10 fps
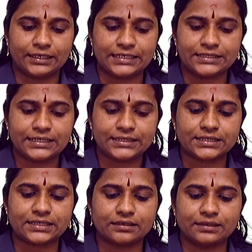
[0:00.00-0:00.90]

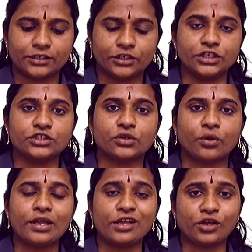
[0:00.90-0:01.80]
diseases that
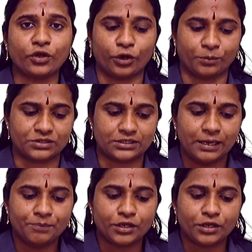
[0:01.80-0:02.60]
destroy crops.